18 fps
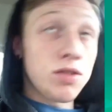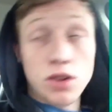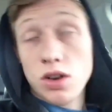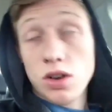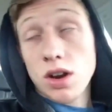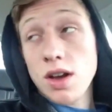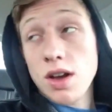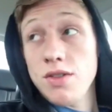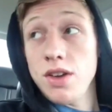If you
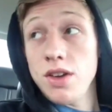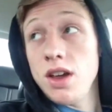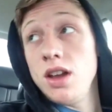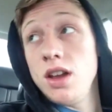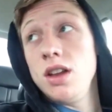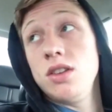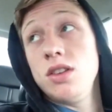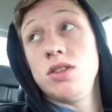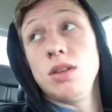could have
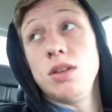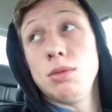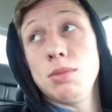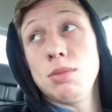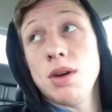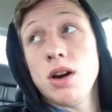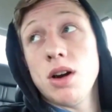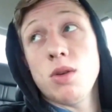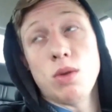any
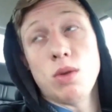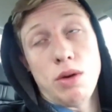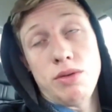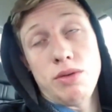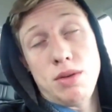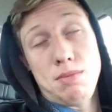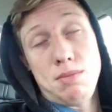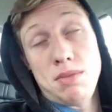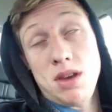superpower, what
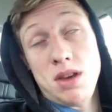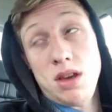would it